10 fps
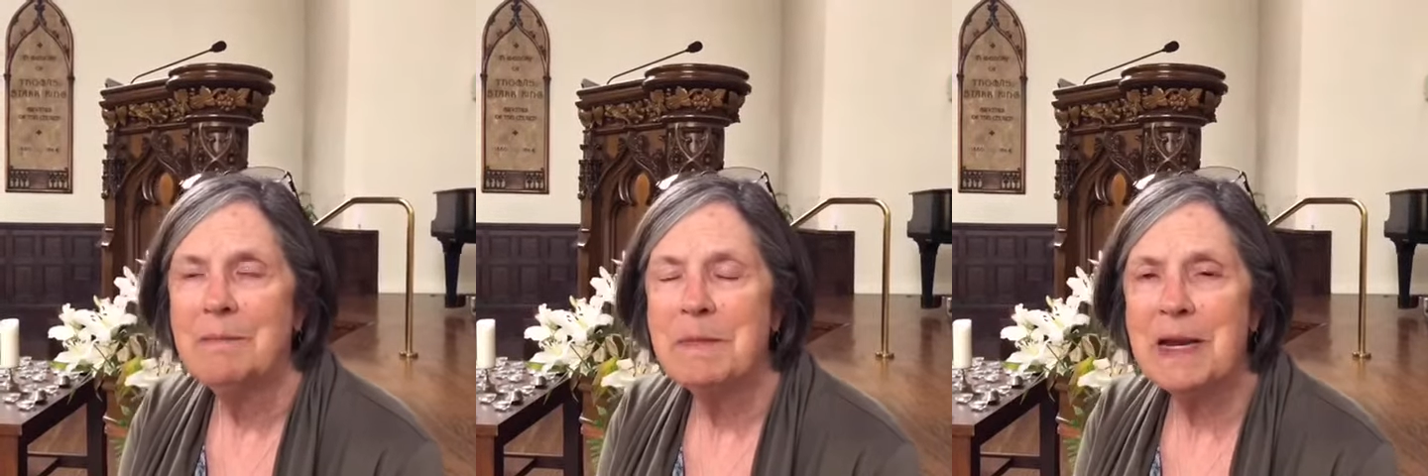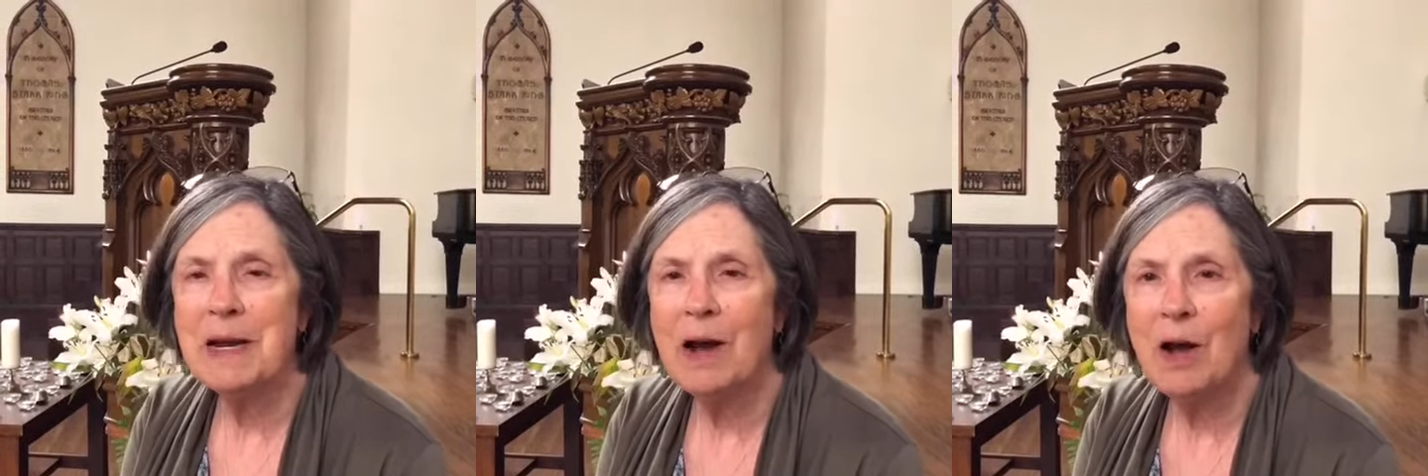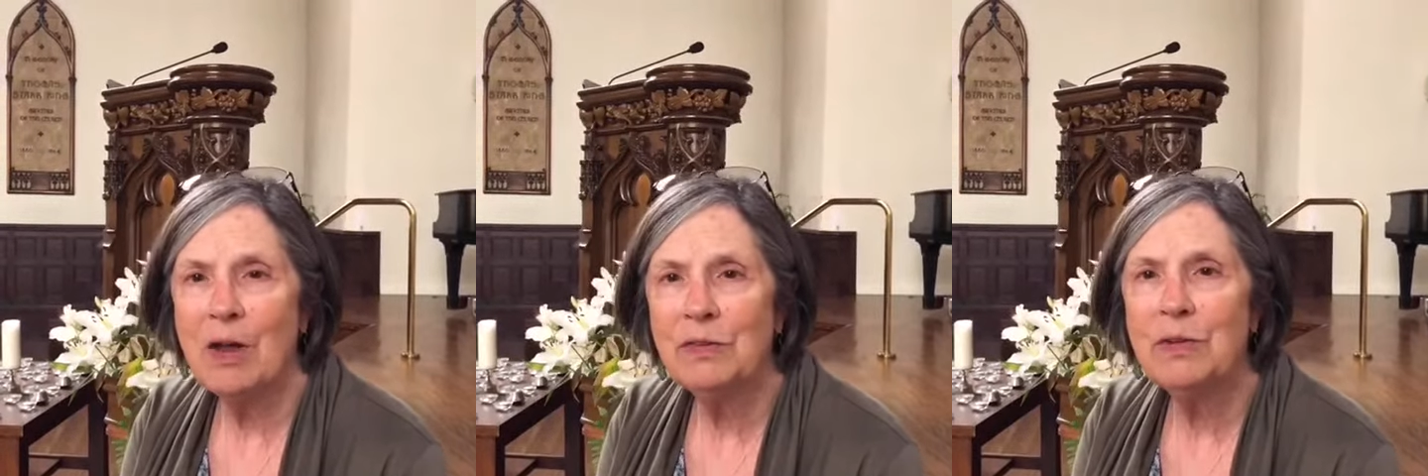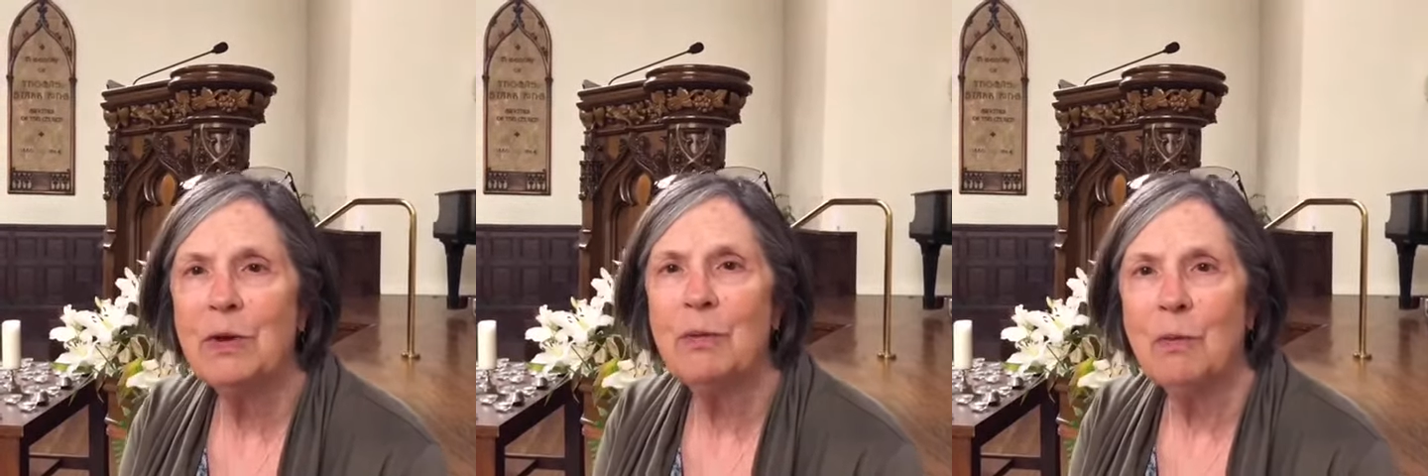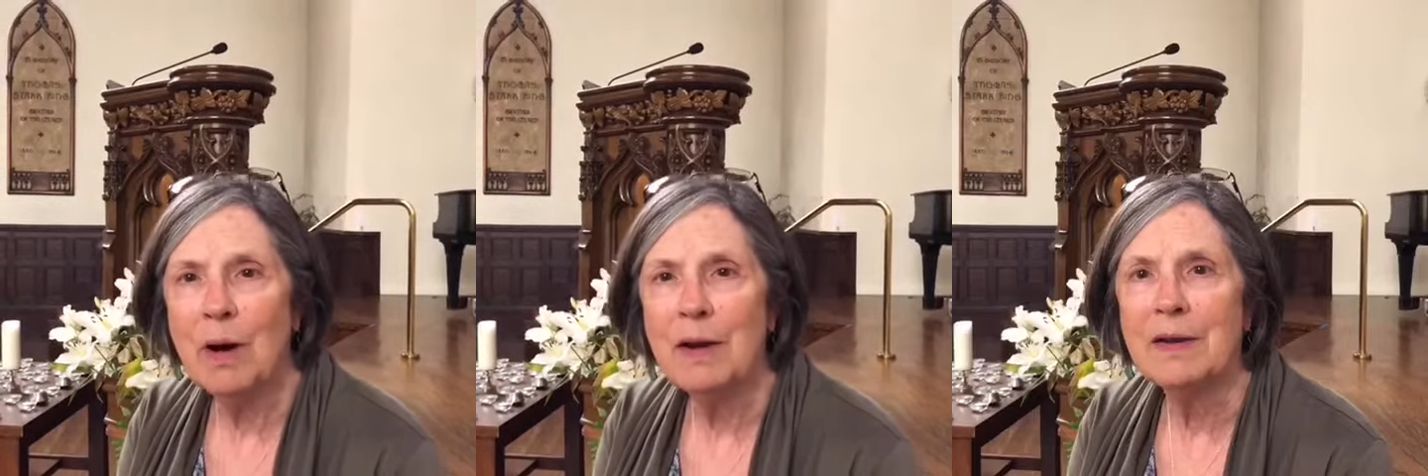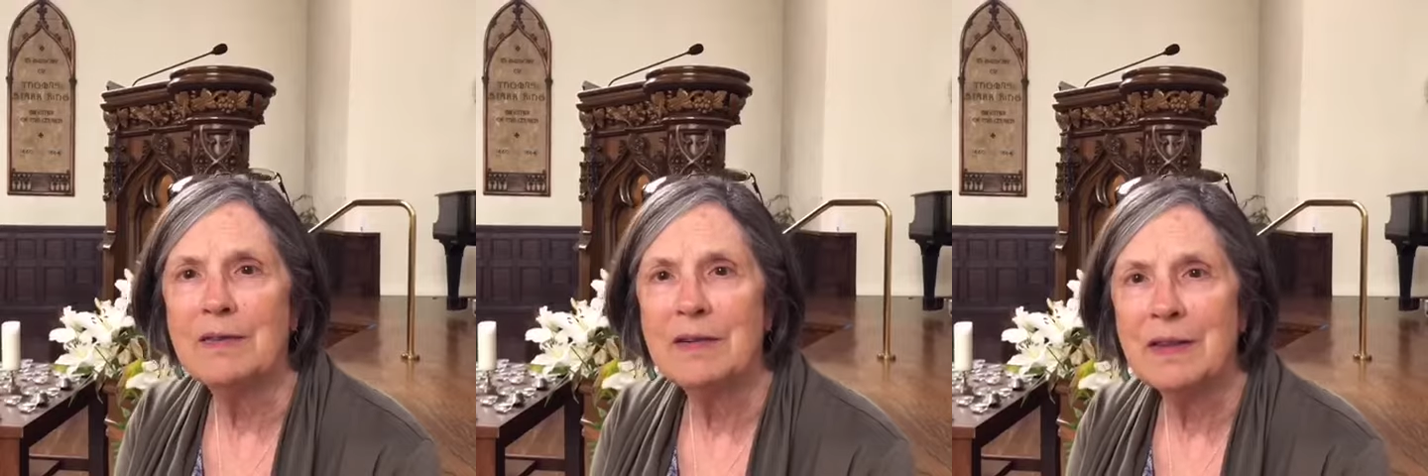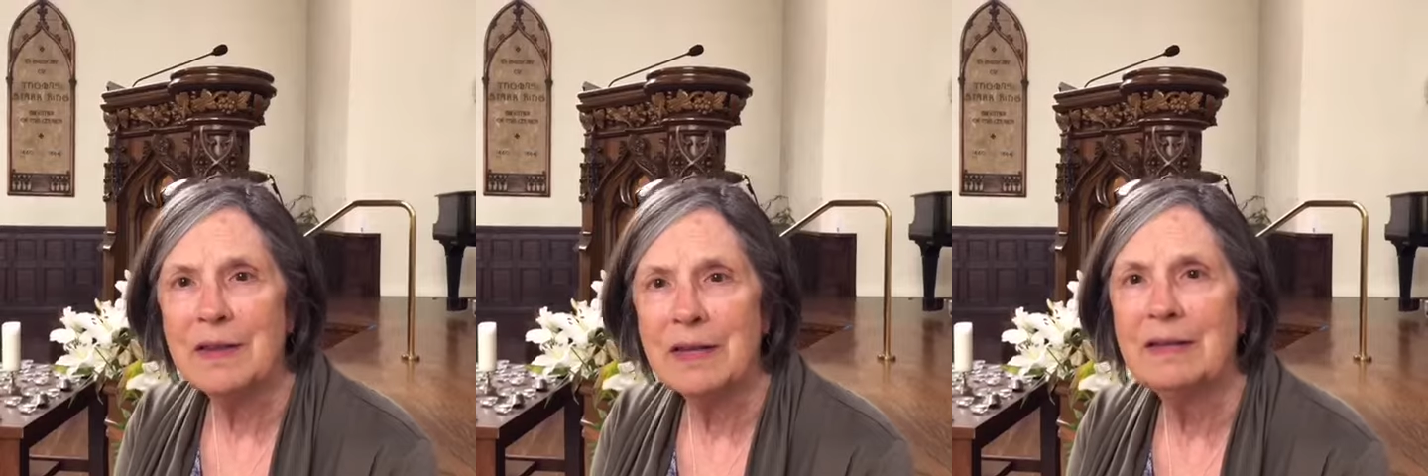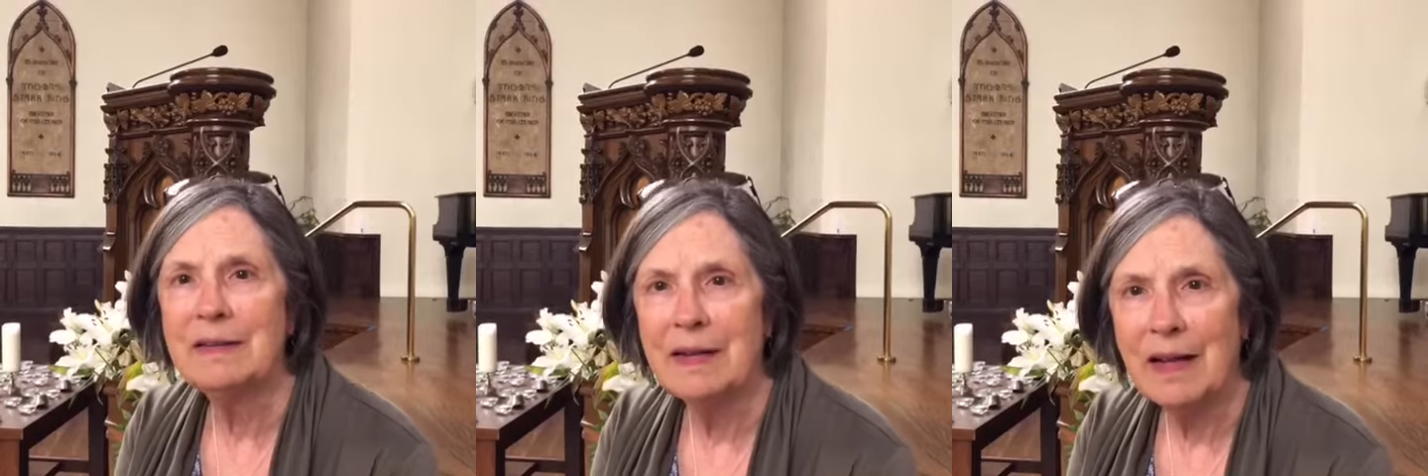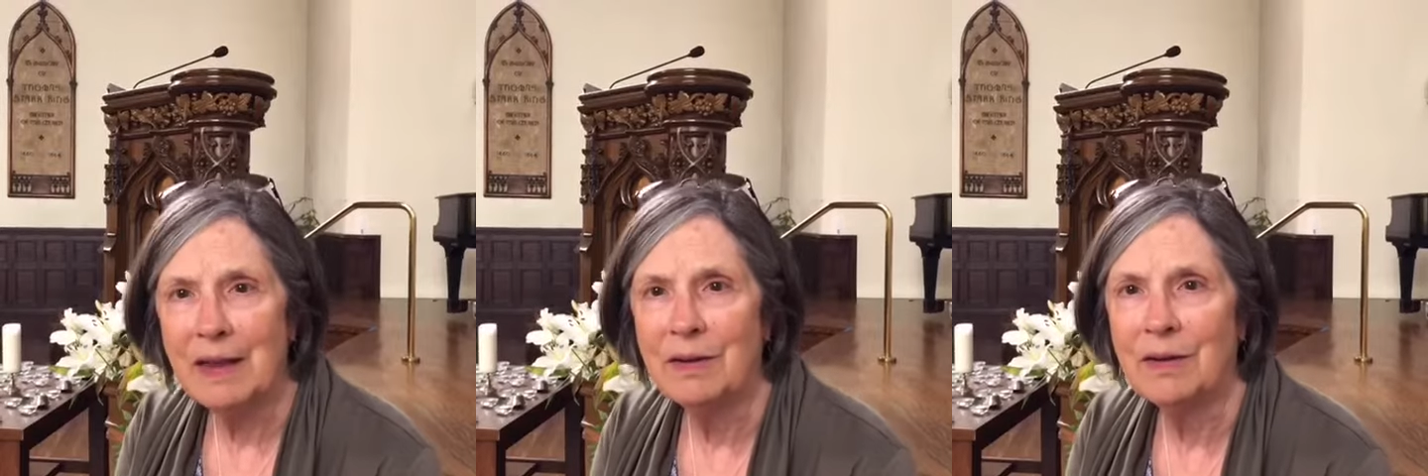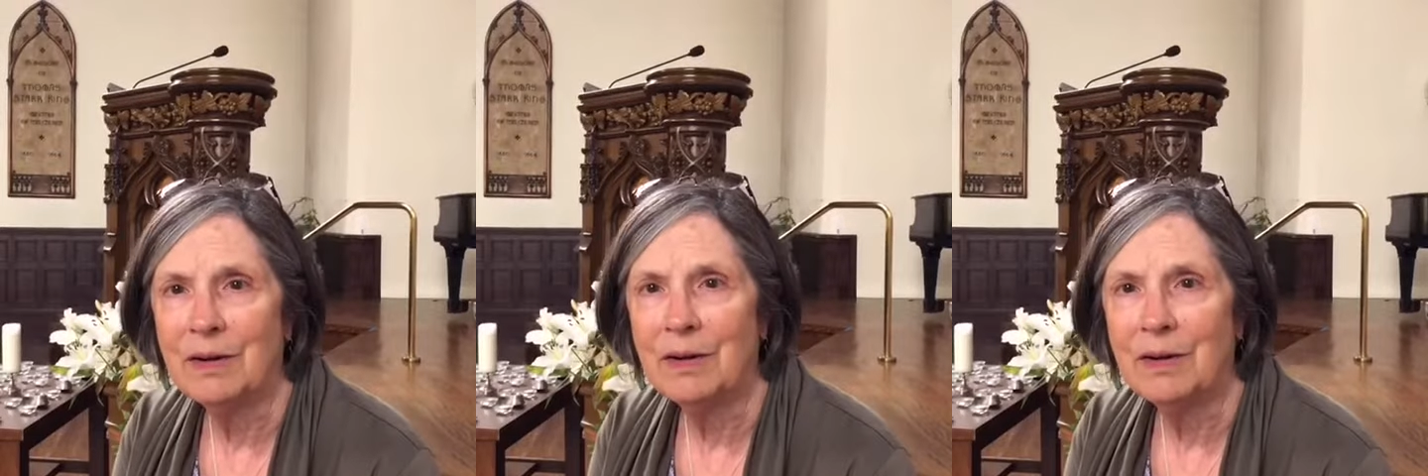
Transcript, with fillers: but I also want us to think together